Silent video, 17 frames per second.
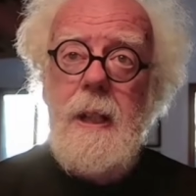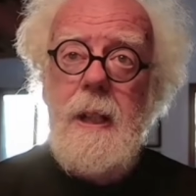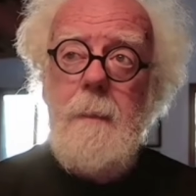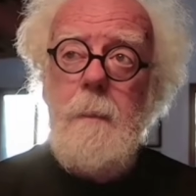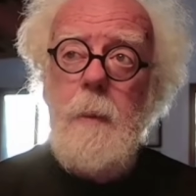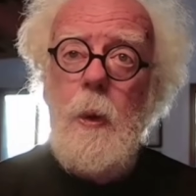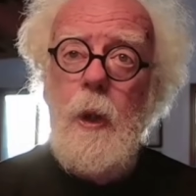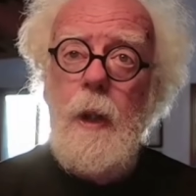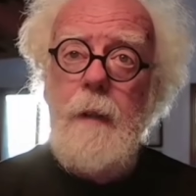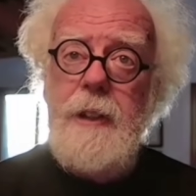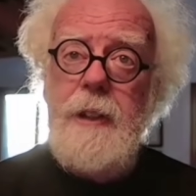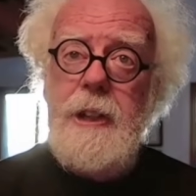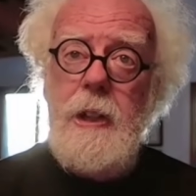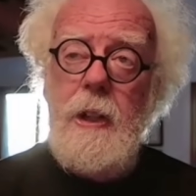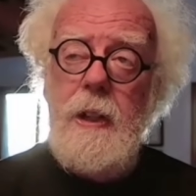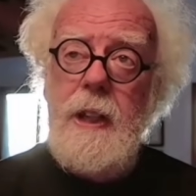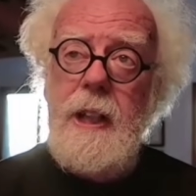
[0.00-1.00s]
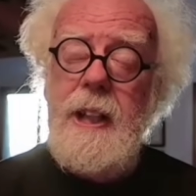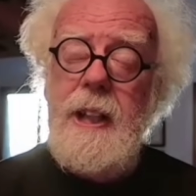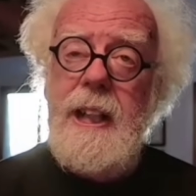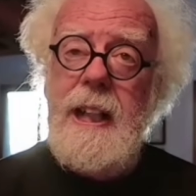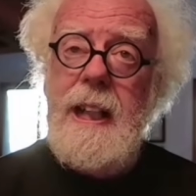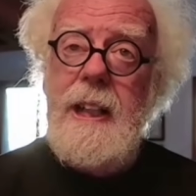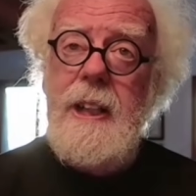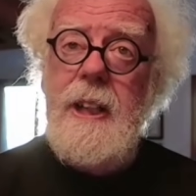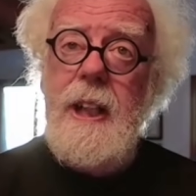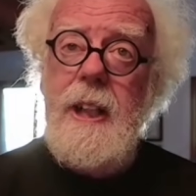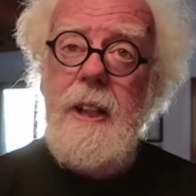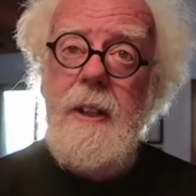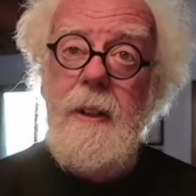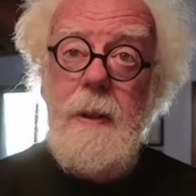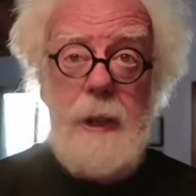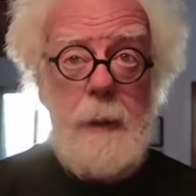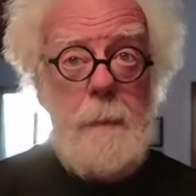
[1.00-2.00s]
more of a solid thing
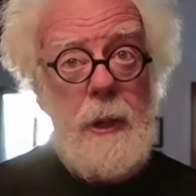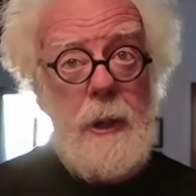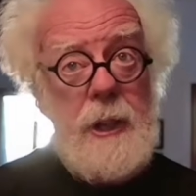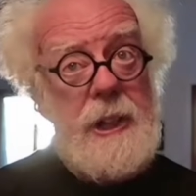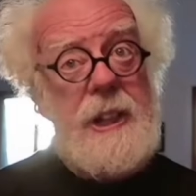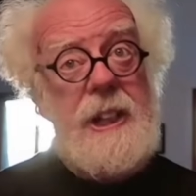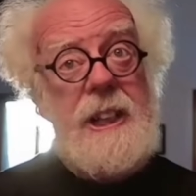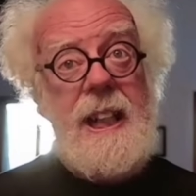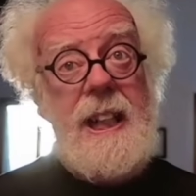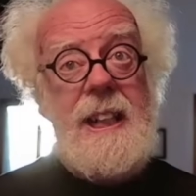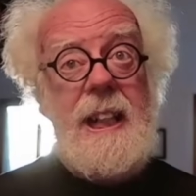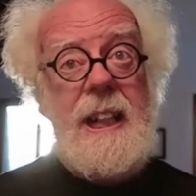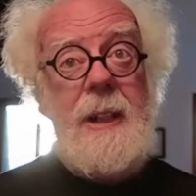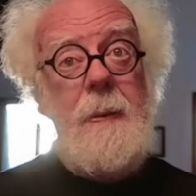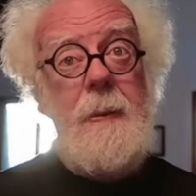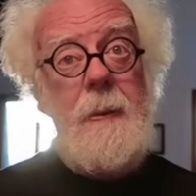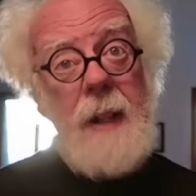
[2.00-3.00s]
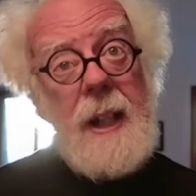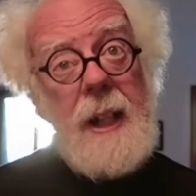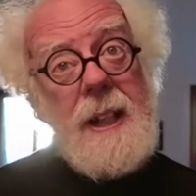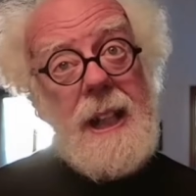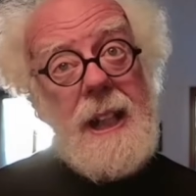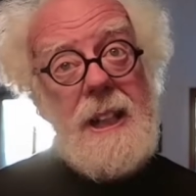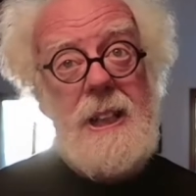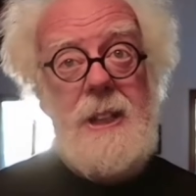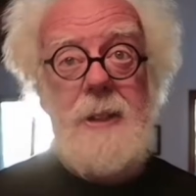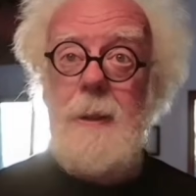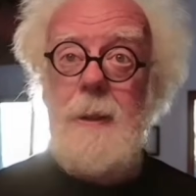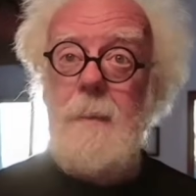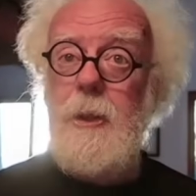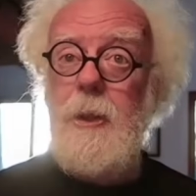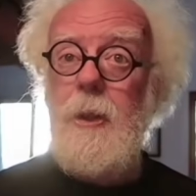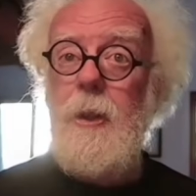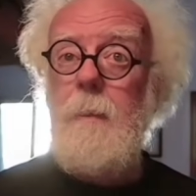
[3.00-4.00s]
than the person standing right next to him,
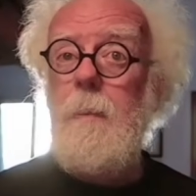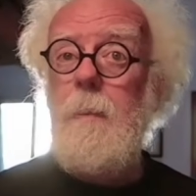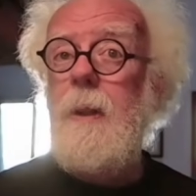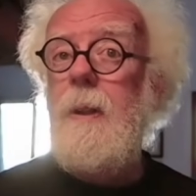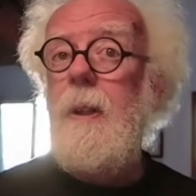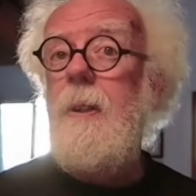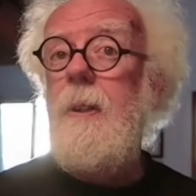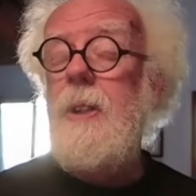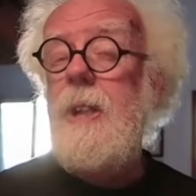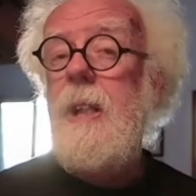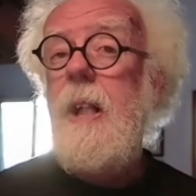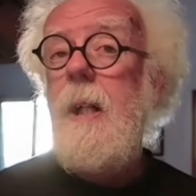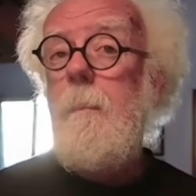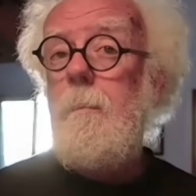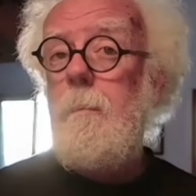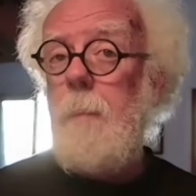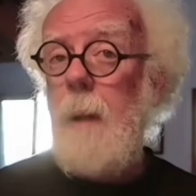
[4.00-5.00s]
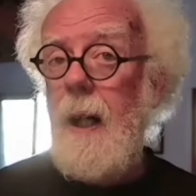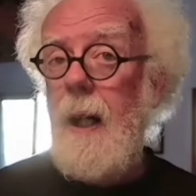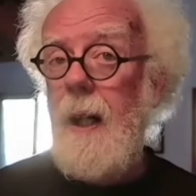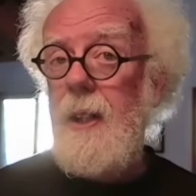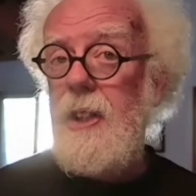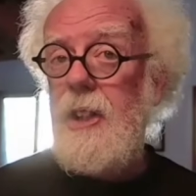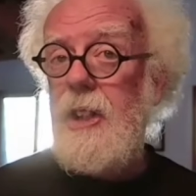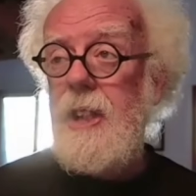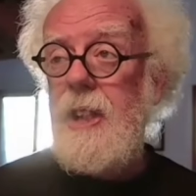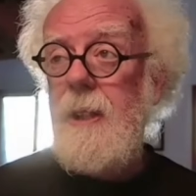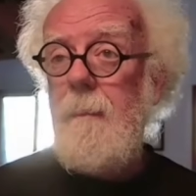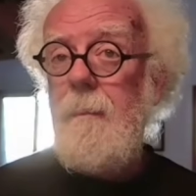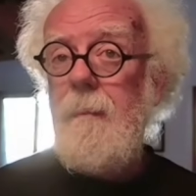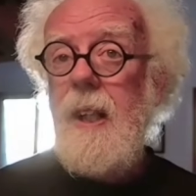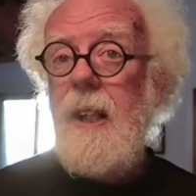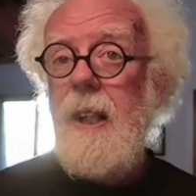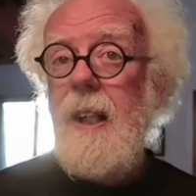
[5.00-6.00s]
John Burroughs. But
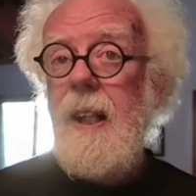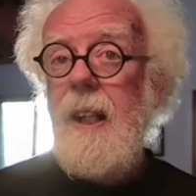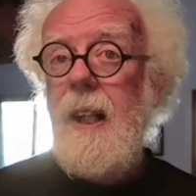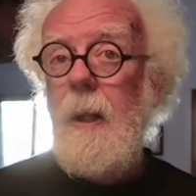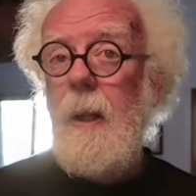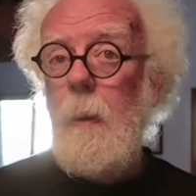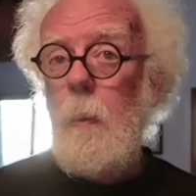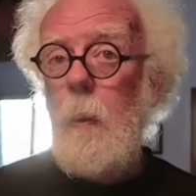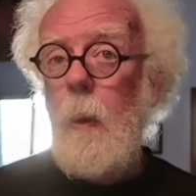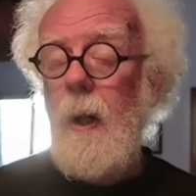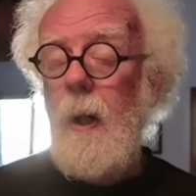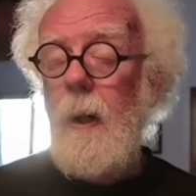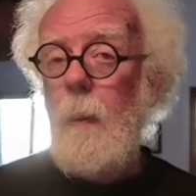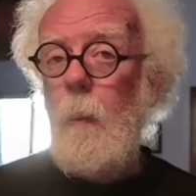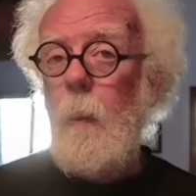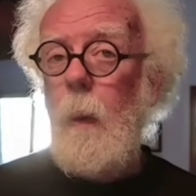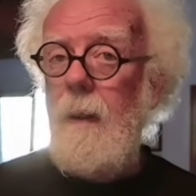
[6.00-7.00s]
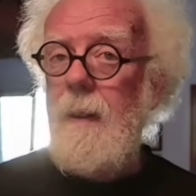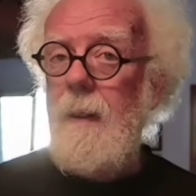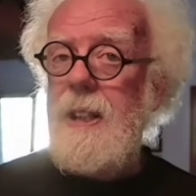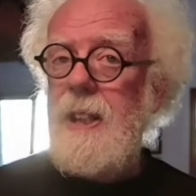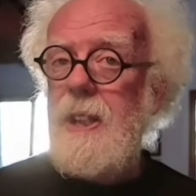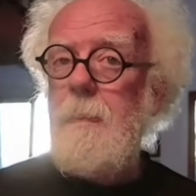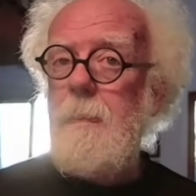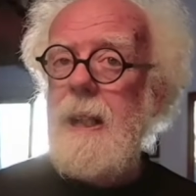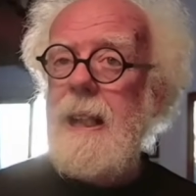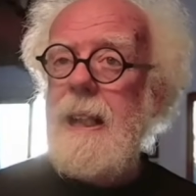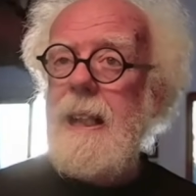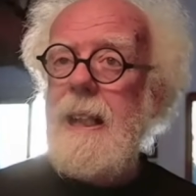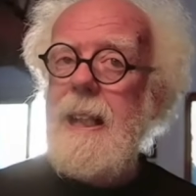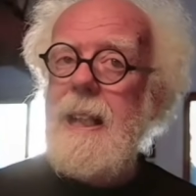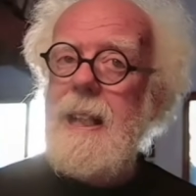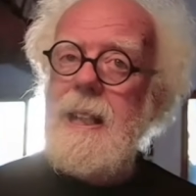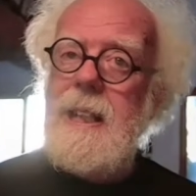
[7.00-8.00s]
what worries
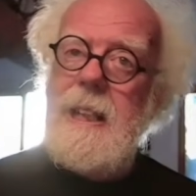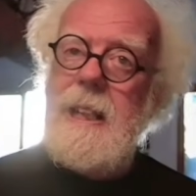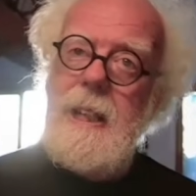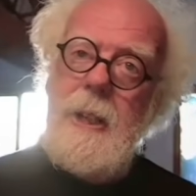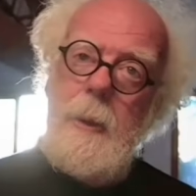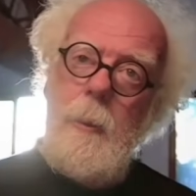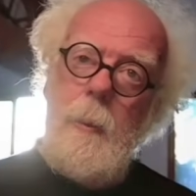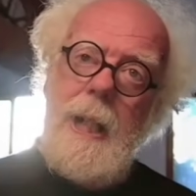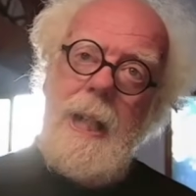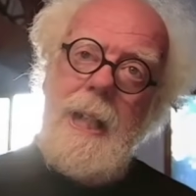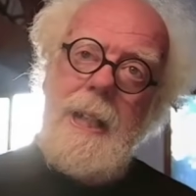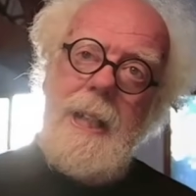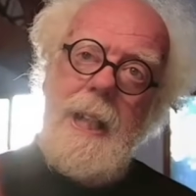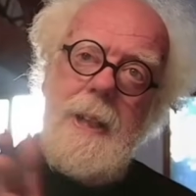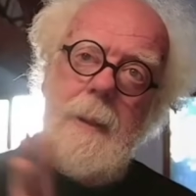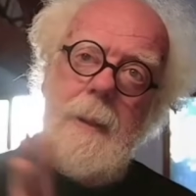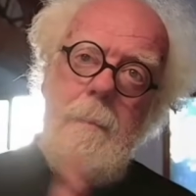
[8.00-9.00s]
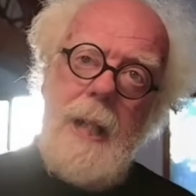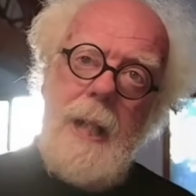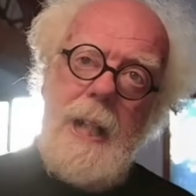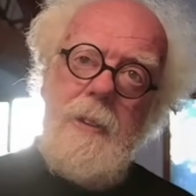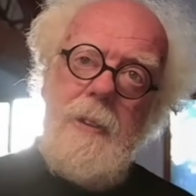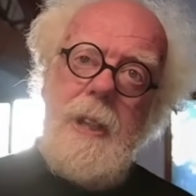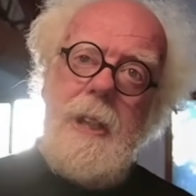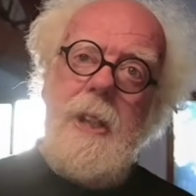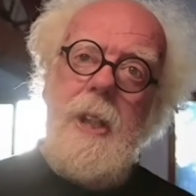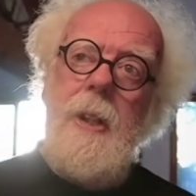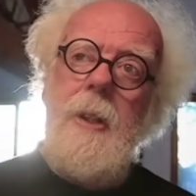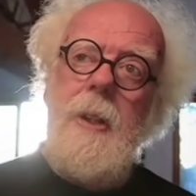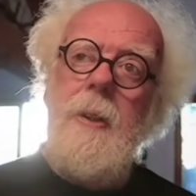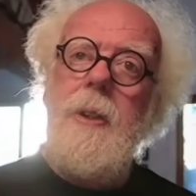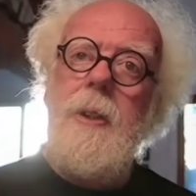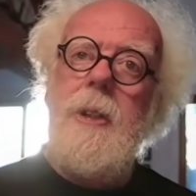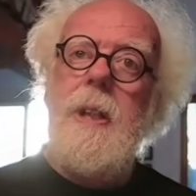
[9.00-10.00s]
me is the way that the binary
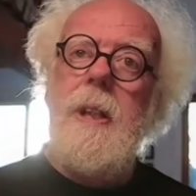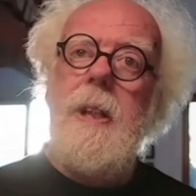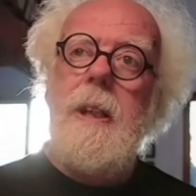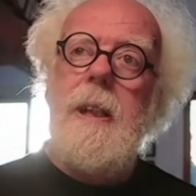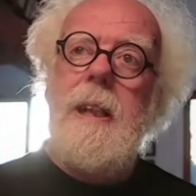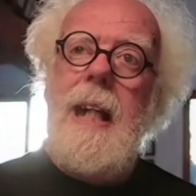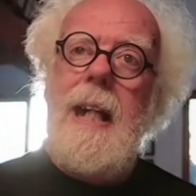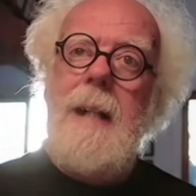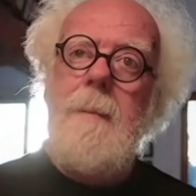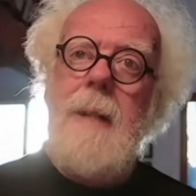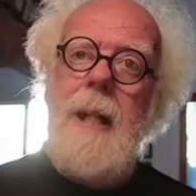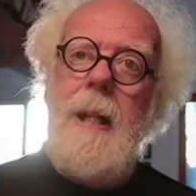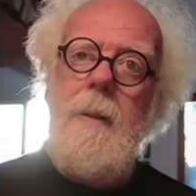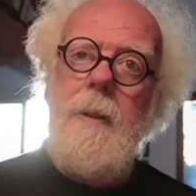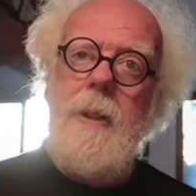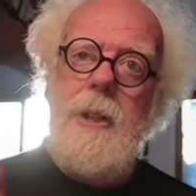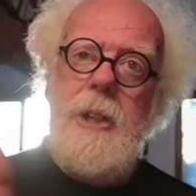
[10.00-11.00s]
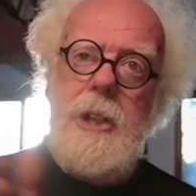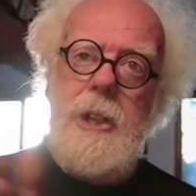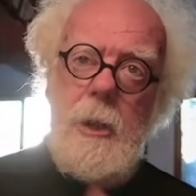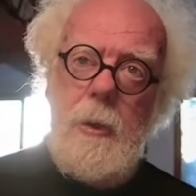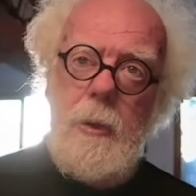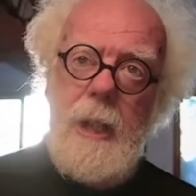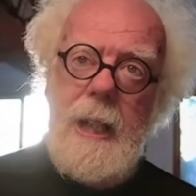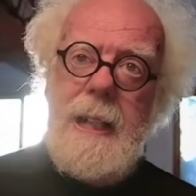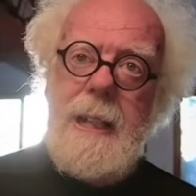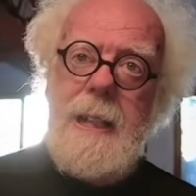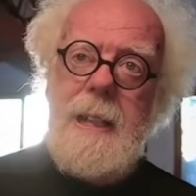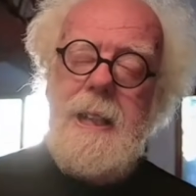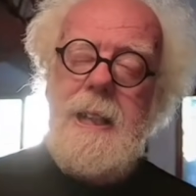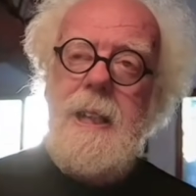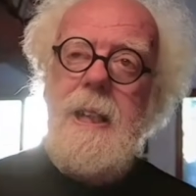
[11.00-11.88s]
code came out so late.